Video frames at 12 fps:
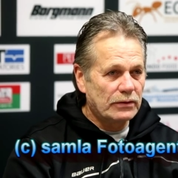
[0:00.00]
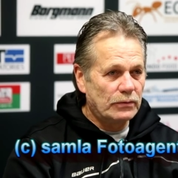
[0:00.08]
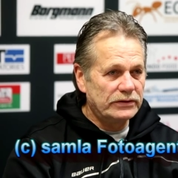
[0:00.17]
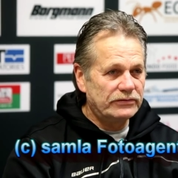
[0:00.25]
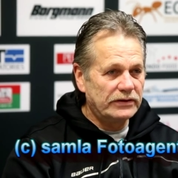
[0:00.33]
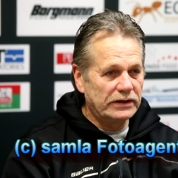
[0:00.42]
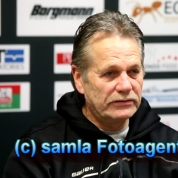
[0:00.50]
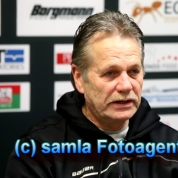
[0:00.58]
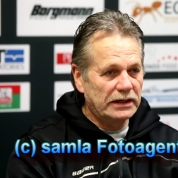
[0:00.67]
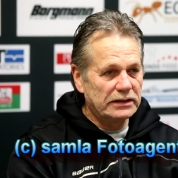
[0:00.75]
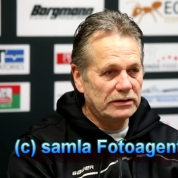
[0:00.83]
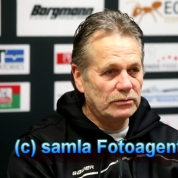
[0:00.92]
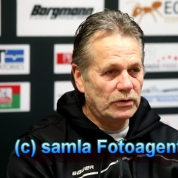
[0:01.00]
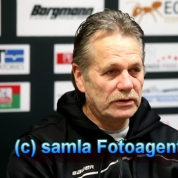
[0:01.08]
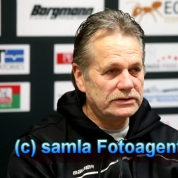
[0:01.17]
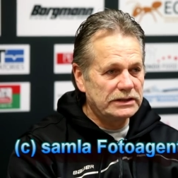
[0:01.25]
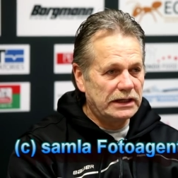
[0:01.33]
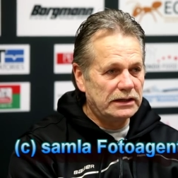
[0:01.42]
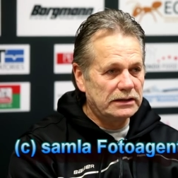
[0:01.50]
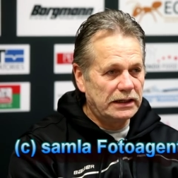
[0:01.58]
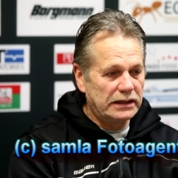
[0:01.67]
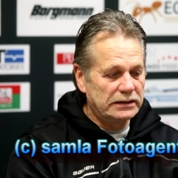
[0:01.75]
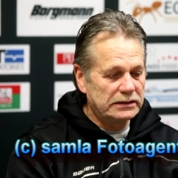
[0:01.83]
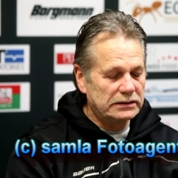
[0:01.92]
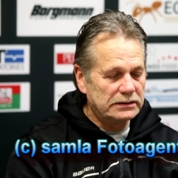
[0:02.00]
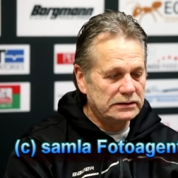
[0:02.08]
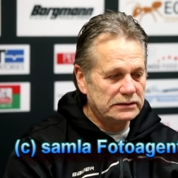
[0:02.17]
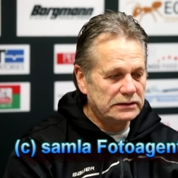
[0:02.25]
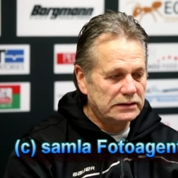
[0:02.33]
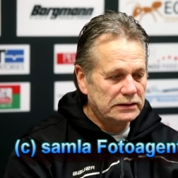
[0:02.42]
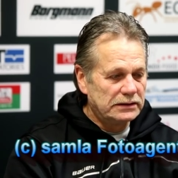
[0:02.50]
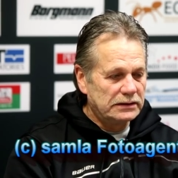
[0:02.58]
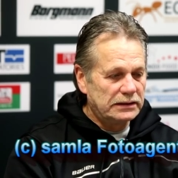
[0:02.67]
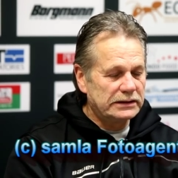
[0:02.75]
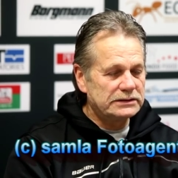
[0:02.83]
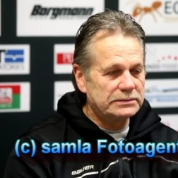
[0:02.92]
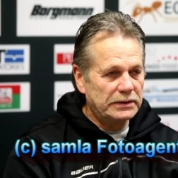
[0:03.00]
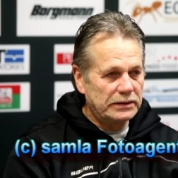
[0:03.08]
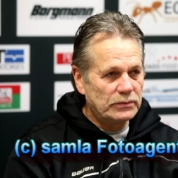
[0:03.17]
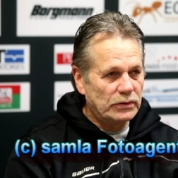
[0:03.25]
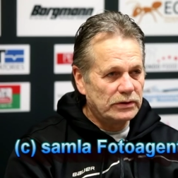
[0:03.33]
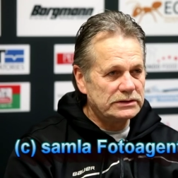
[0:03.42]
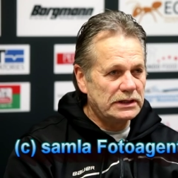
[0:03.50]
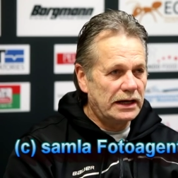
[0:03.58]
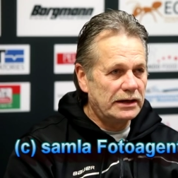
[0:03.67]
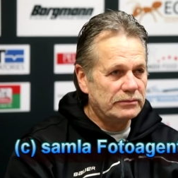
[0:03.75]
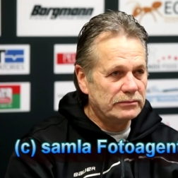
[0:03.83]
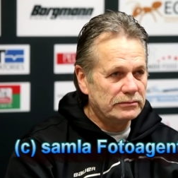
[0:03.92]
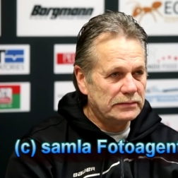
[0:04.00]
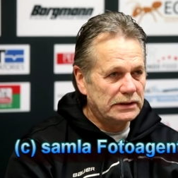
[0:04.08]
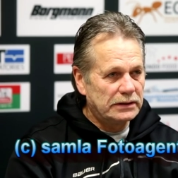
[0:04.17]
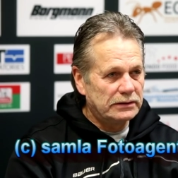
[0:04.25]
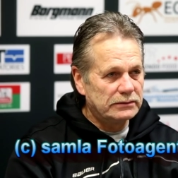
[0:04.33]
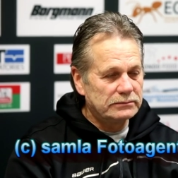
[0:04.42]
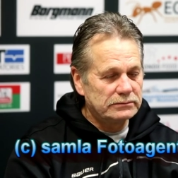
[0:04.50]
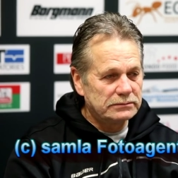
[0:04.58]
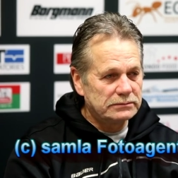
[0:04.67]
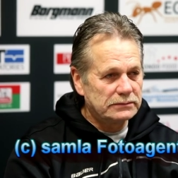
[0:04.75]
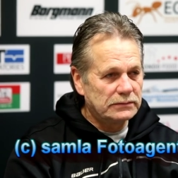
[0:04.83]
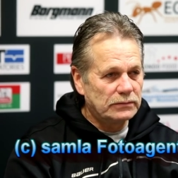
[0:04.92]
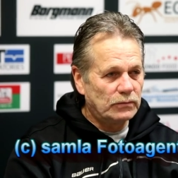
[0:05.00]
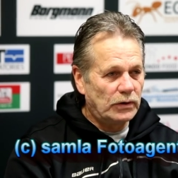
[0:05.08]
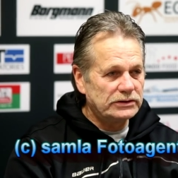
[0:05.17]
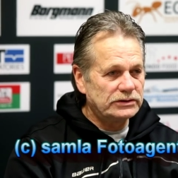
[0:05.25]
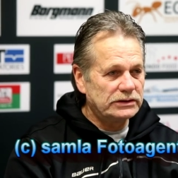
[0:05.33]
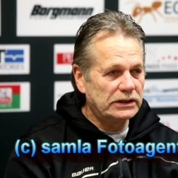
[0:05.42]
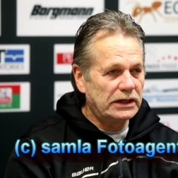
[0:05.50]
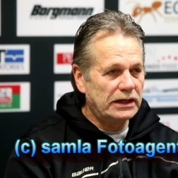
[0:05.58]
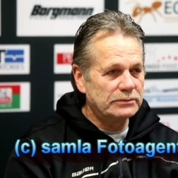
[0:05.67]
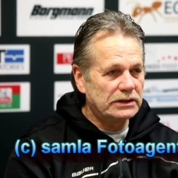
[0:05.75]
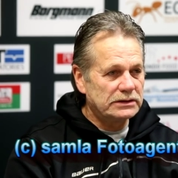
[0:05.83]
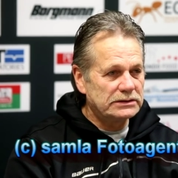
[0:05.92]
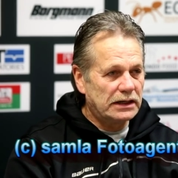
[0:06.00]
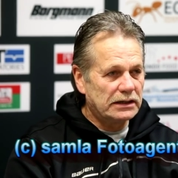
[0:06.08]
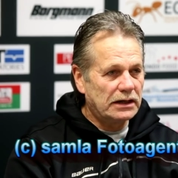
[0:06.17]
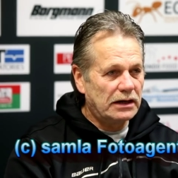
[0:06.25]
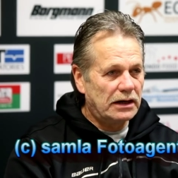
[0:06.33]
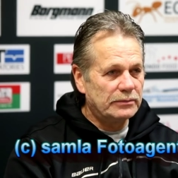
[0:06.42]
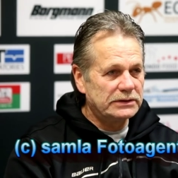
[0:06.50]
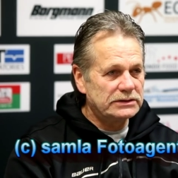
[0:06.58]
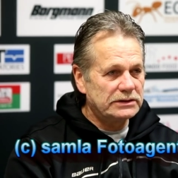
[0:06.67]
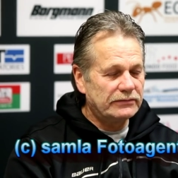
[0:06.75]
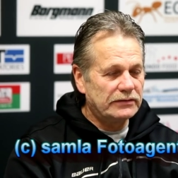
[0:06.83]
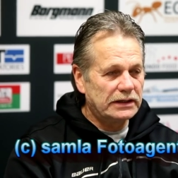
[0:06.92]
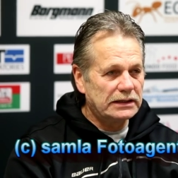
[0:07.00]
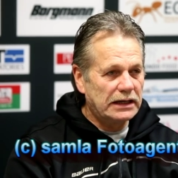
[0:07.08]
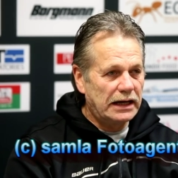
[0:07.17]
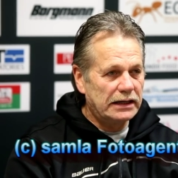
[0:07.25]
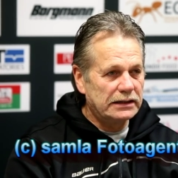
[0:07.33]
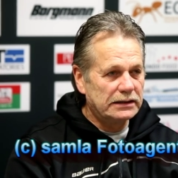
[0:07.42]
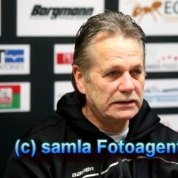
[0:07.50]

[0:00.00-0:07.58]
Once things get a little more settled, I can, I can spend more time uh, watching the games on telecom and stuff like that.